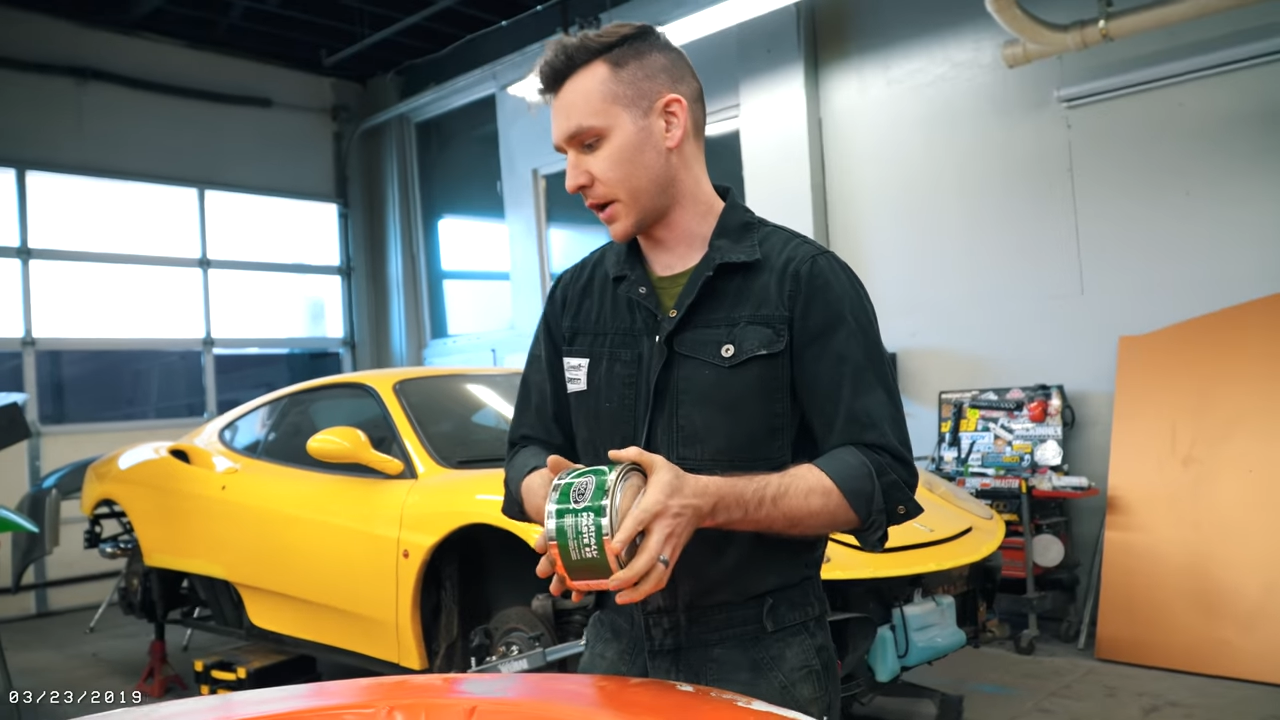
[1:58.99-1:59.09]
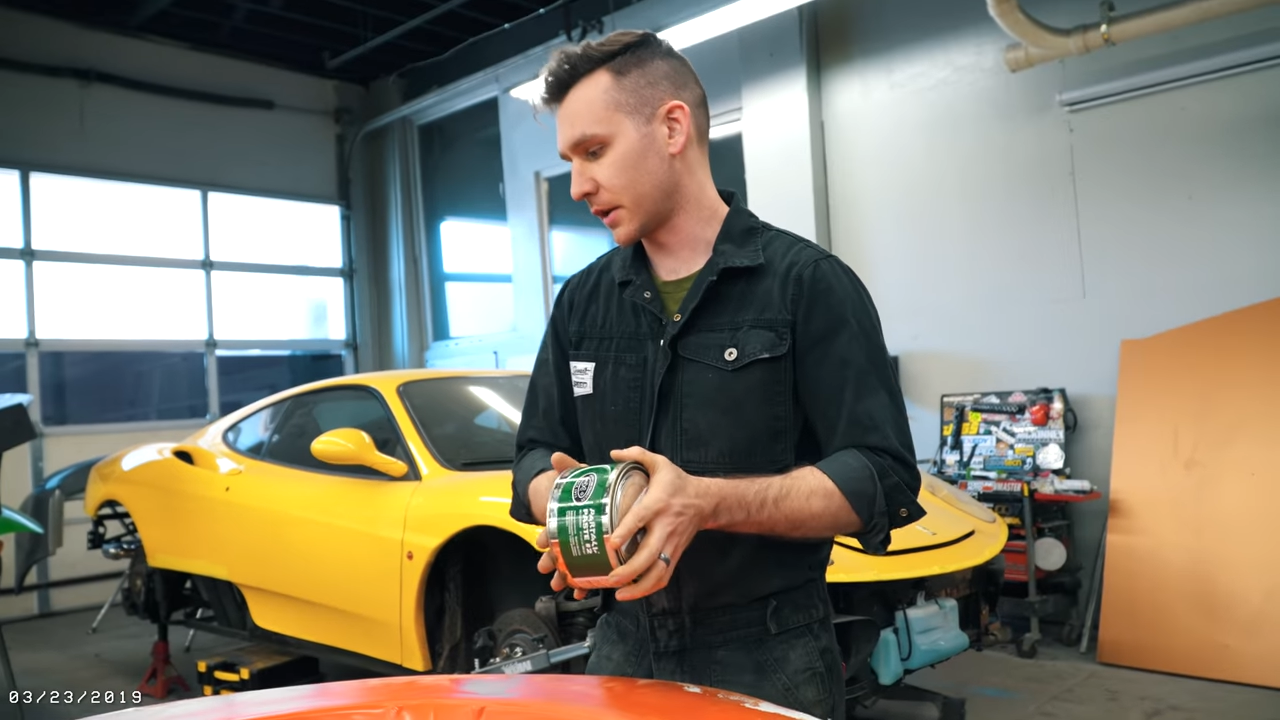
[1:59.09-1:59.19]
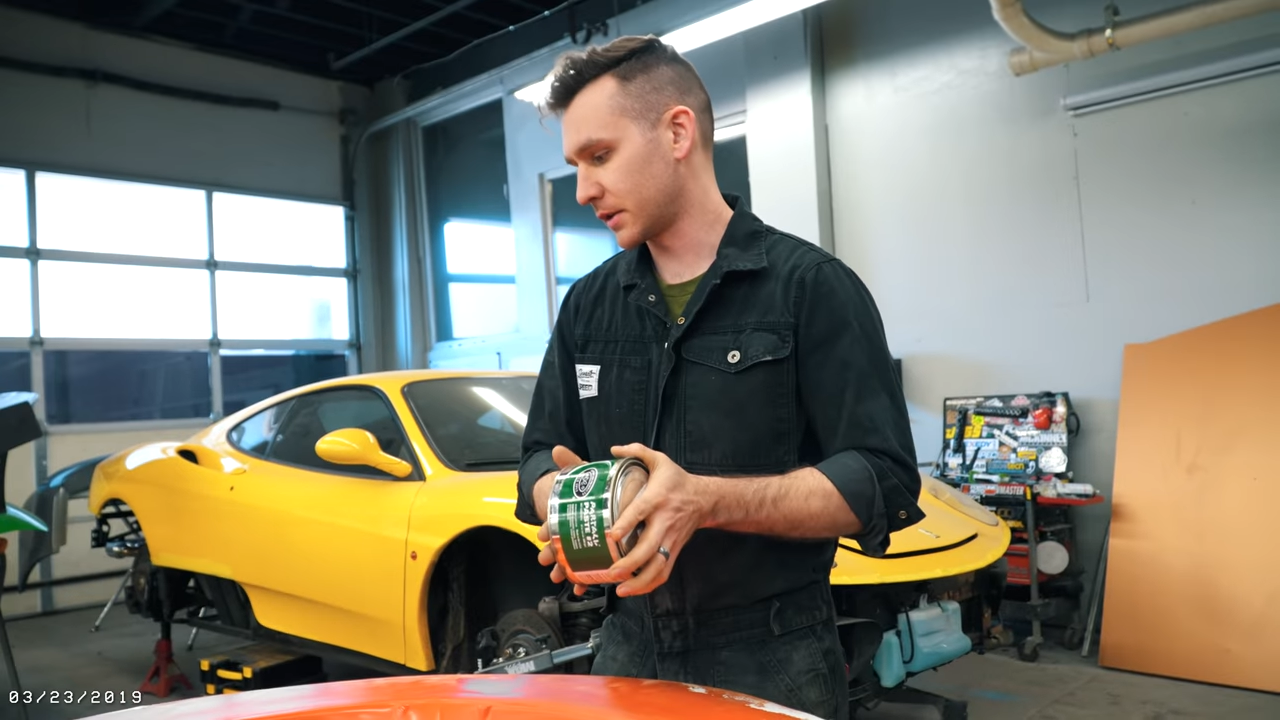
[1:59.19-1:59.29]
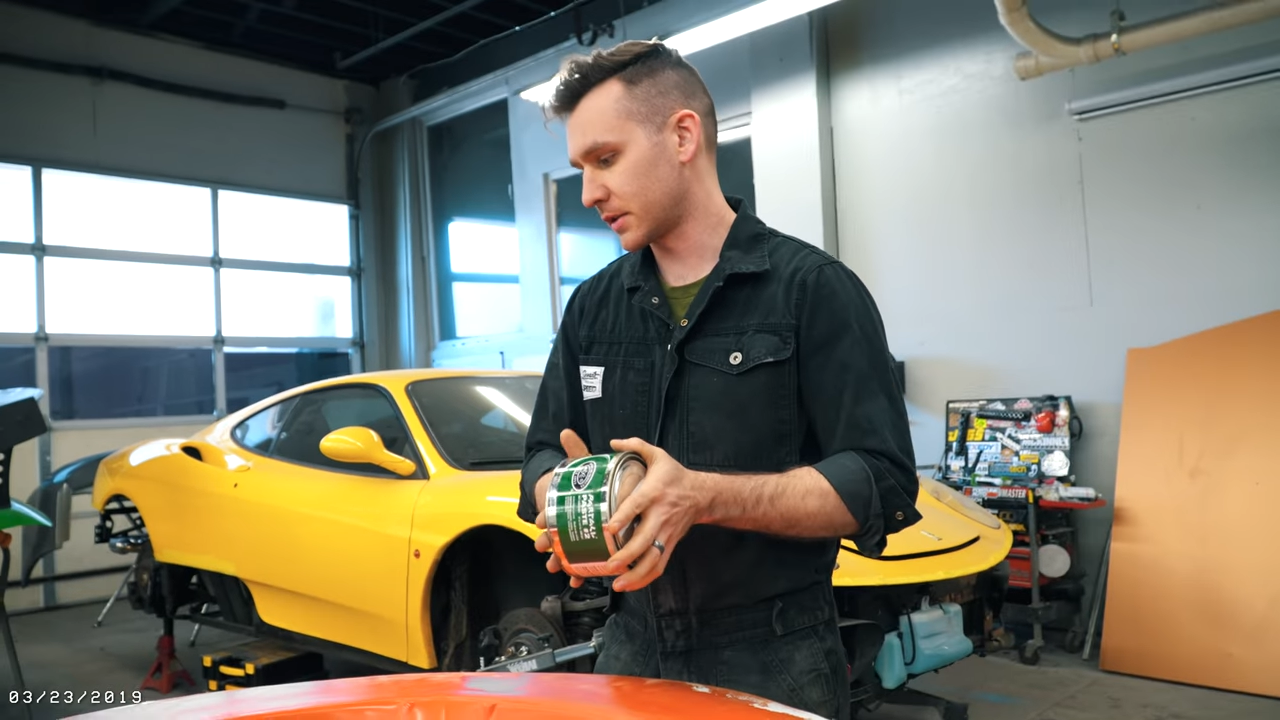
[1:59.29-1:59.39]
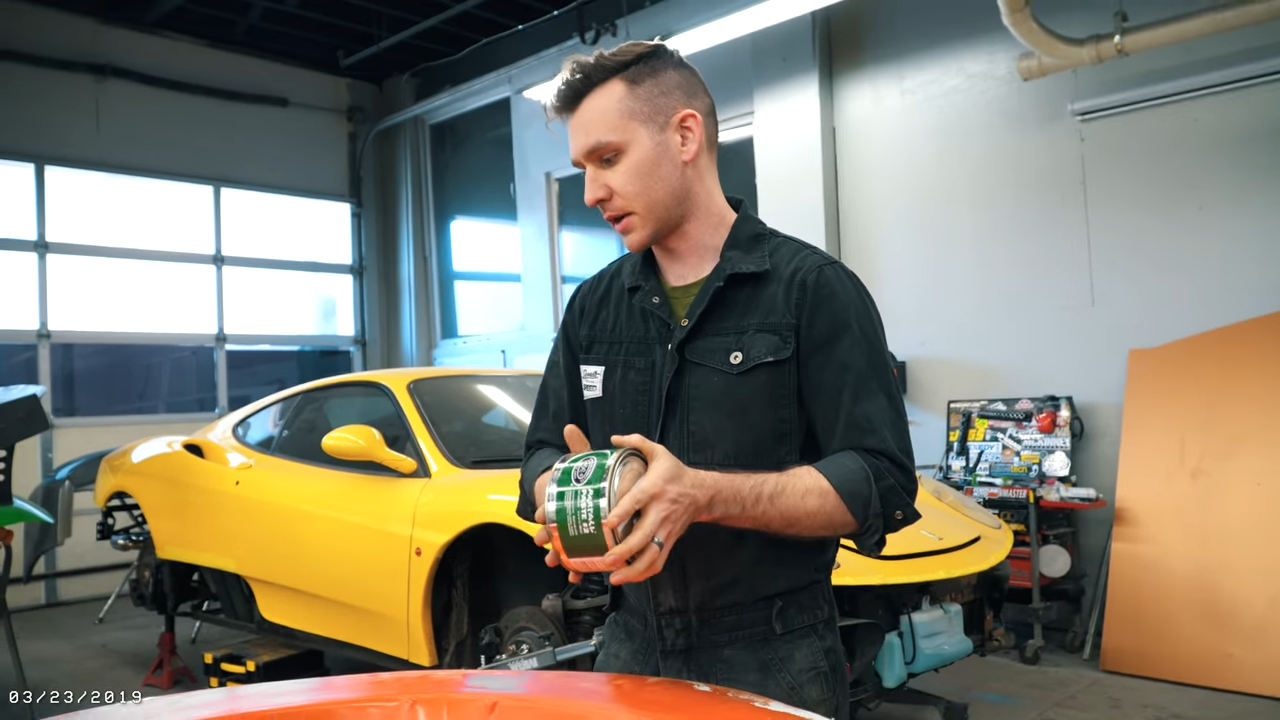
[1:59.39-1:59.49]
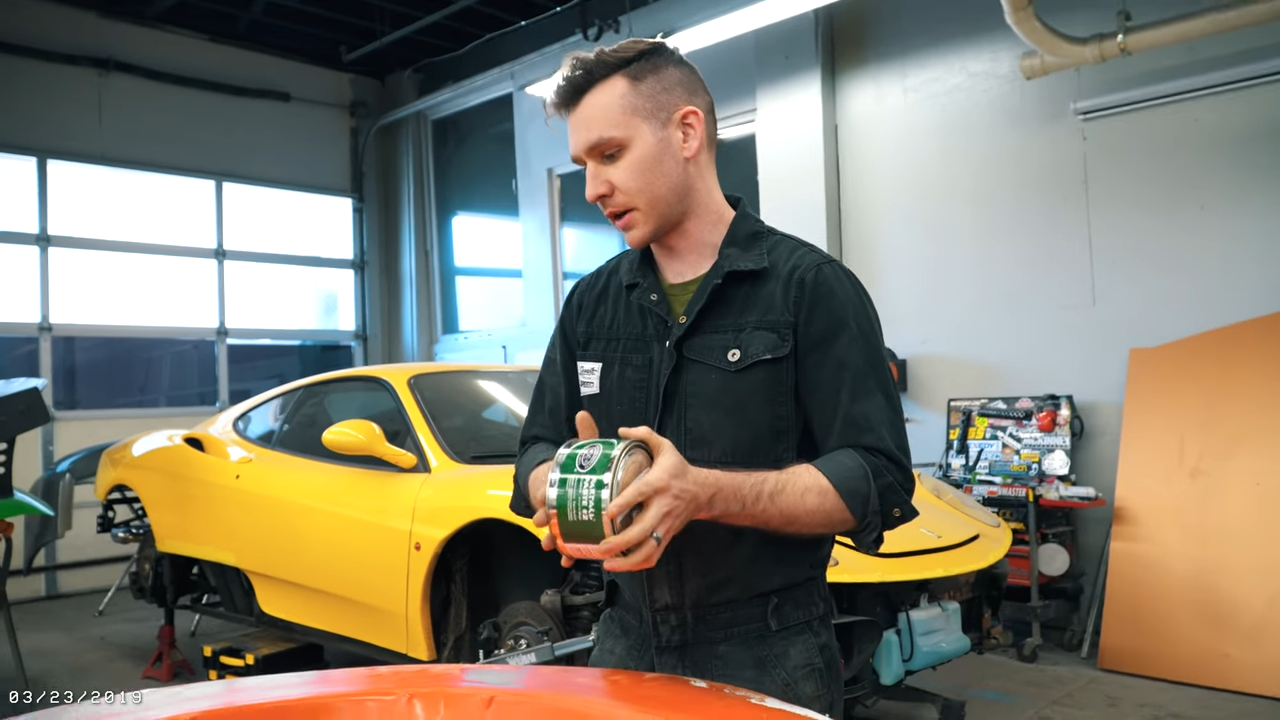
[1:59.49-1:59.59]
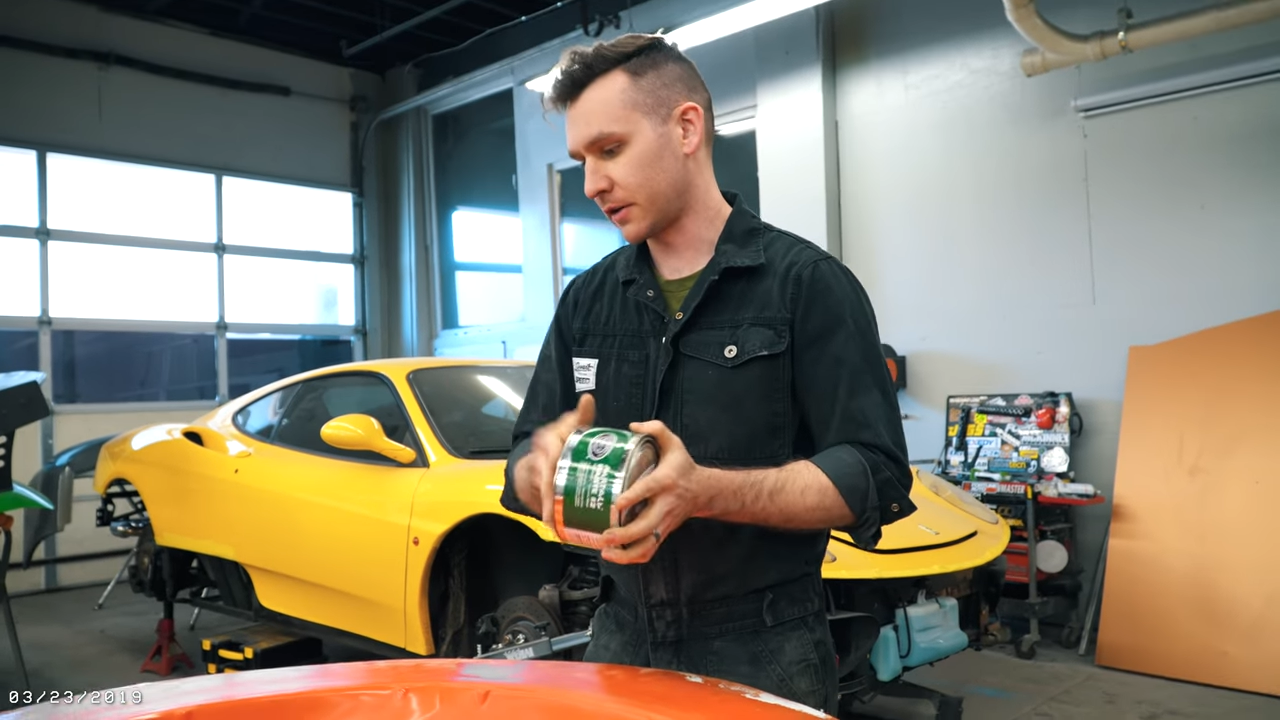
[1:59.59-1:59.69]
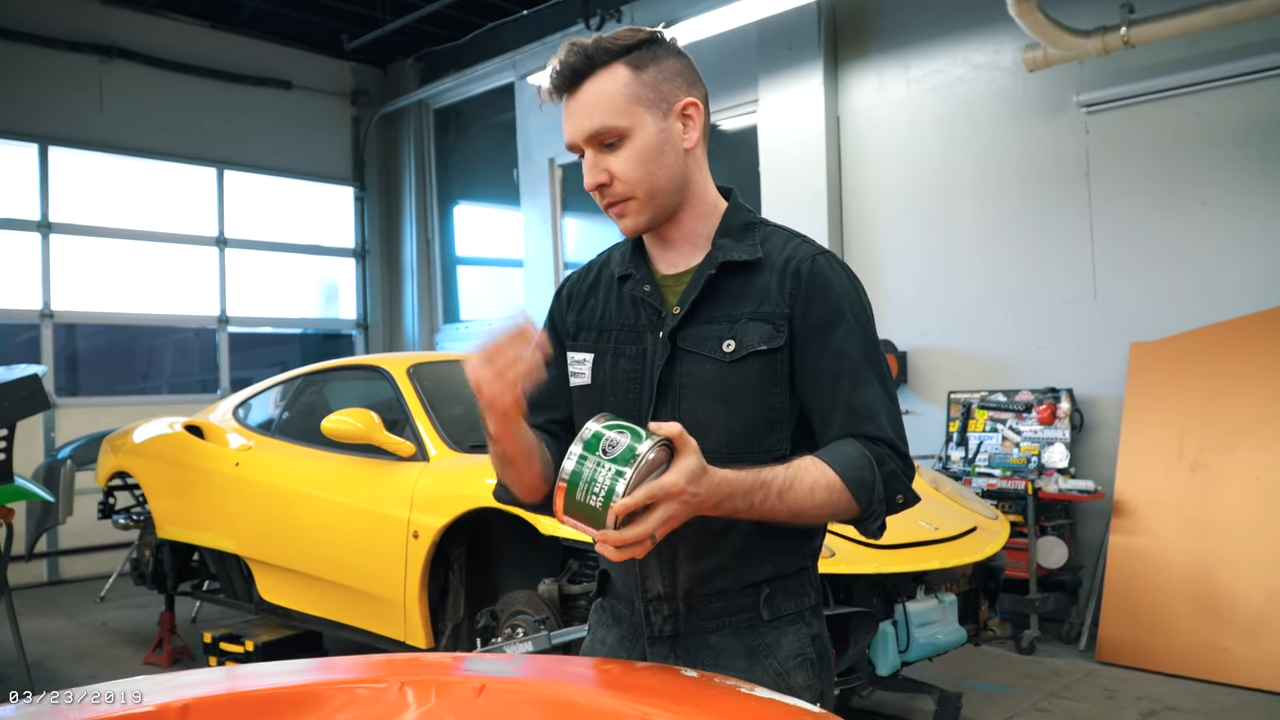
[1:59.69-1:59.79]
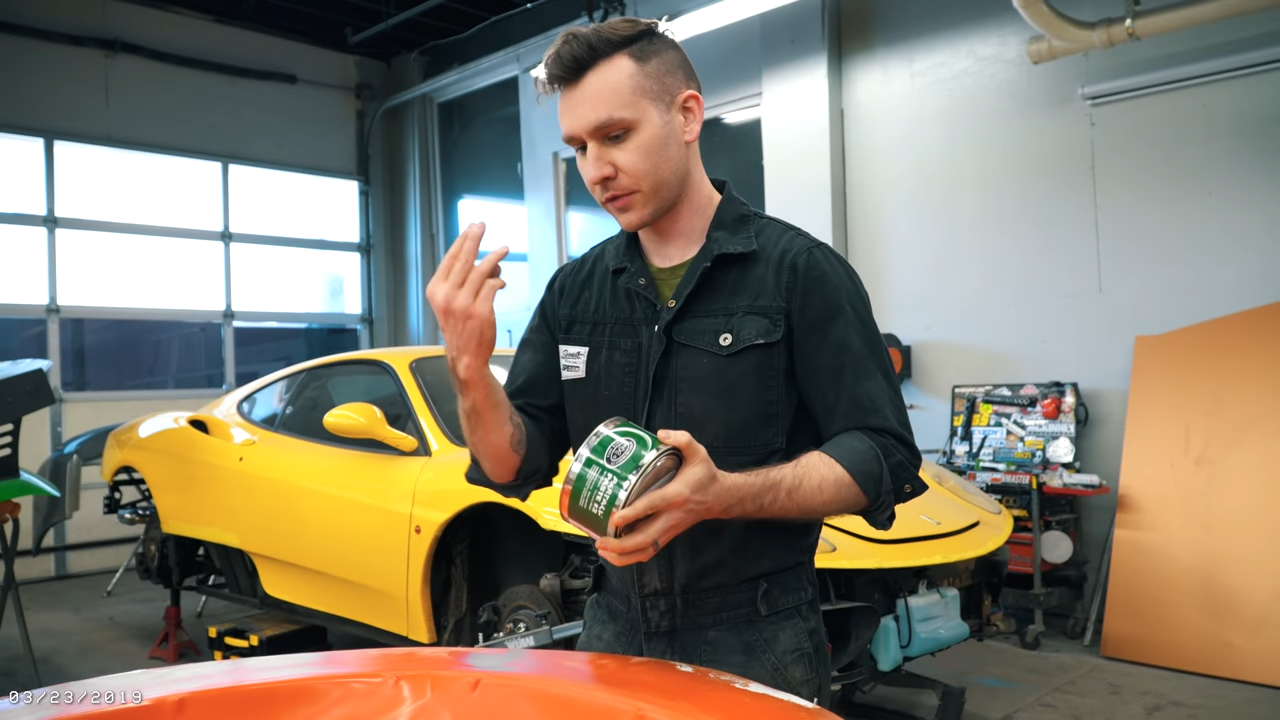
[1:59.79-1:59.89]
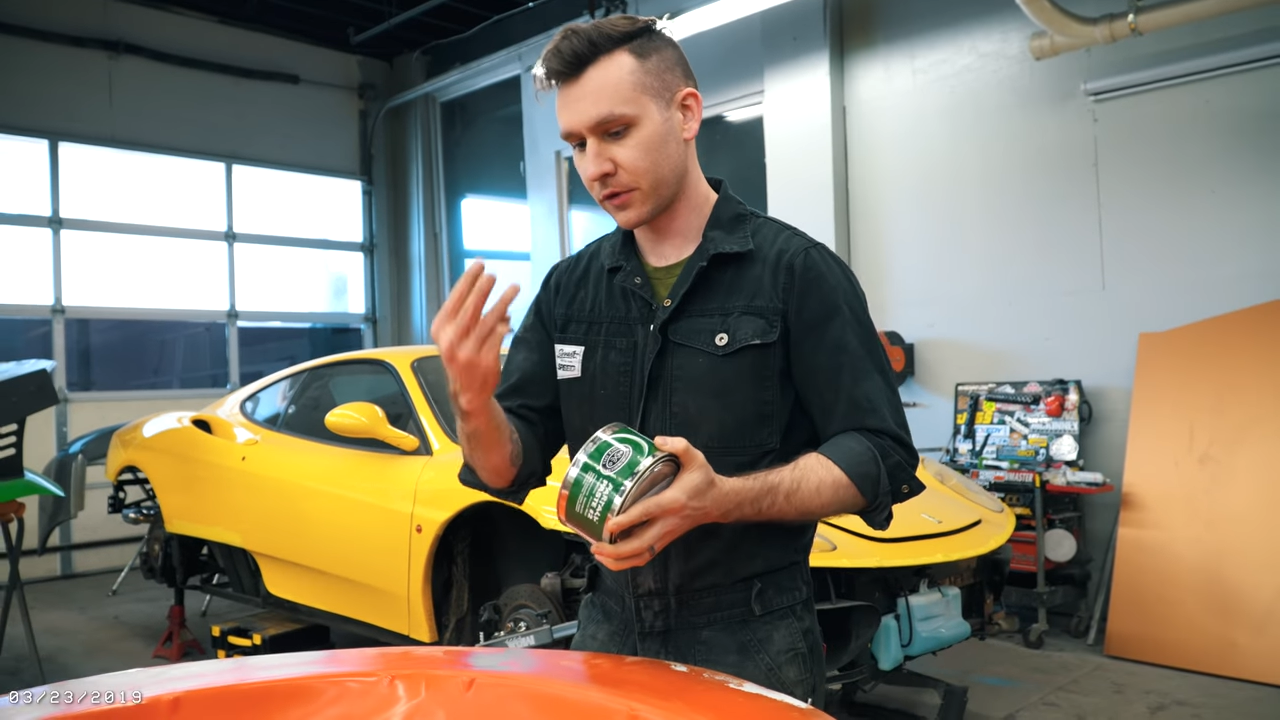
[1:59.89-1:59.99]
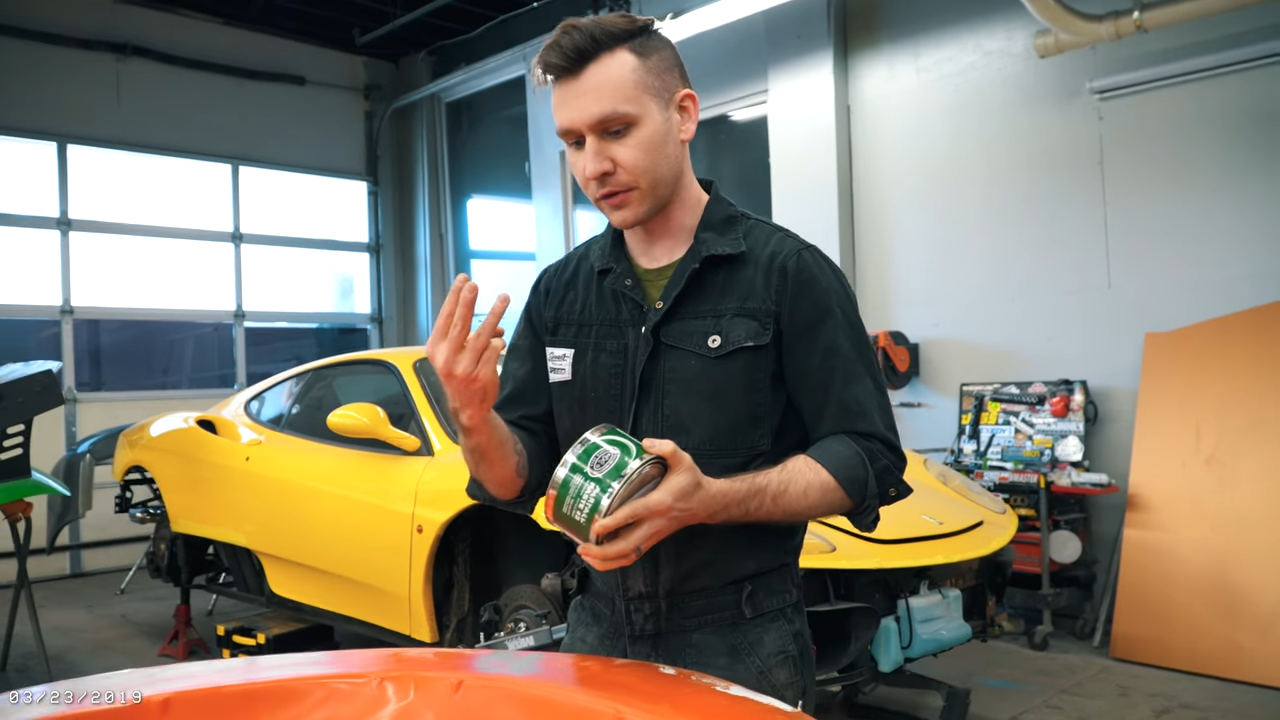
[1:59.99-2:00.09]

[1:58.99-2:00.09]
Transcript: Miyagi style.